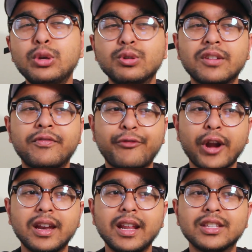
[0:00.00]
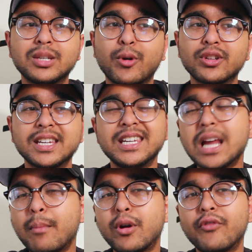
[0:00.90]
user-friendly and supports a
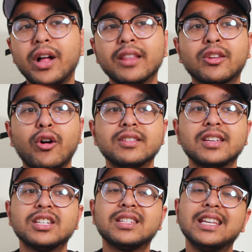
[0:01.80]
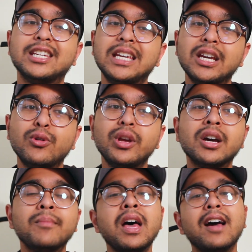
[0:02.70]
number of altcoins such as
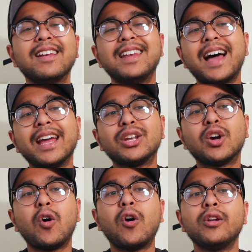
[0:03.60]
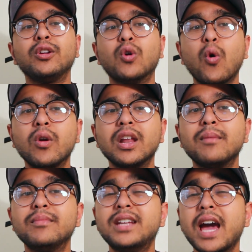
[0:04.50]
Ethereum, Litecoin,
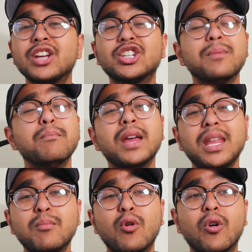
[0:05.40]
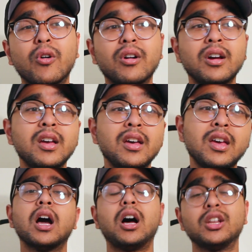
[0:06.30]
Golem, Dash, and many more.
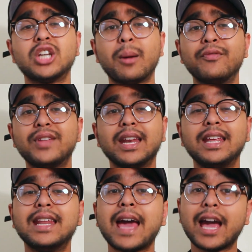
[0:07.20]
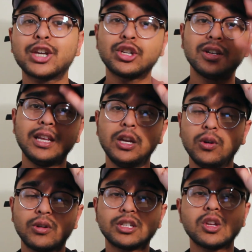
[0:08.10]
On top of that, it actually
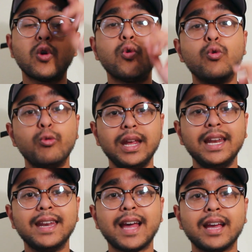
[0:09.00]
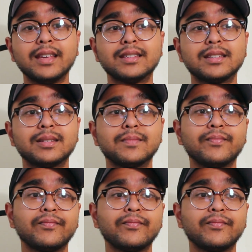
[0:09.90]
looks really nice.